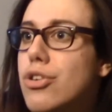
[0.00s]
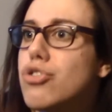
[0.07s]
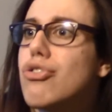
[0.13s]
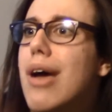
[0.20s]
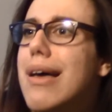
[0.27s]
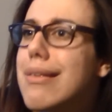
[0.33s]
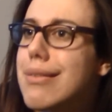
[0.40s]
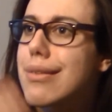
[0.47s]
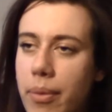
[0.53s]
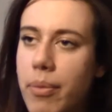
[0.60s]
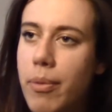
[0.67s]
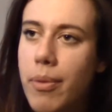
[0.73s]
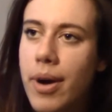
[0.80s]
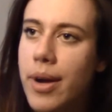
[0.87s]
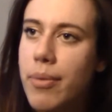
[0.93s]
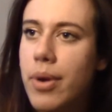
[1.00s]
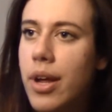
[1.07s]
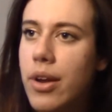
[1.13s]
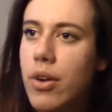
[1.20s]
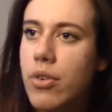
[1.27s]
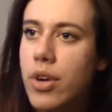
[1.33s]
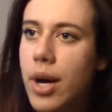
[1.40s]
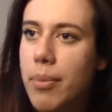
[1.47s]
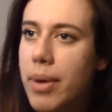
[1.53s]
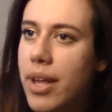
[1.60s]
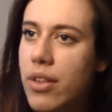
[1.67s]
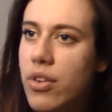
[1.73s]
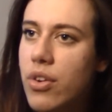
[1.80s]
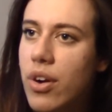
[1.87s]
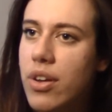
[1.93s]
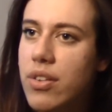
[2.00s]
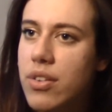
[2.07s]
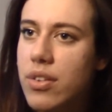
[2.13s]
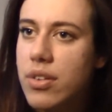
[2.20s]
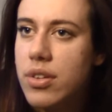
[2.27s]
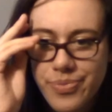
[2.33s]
address. Why would I know Tom Hanks' address?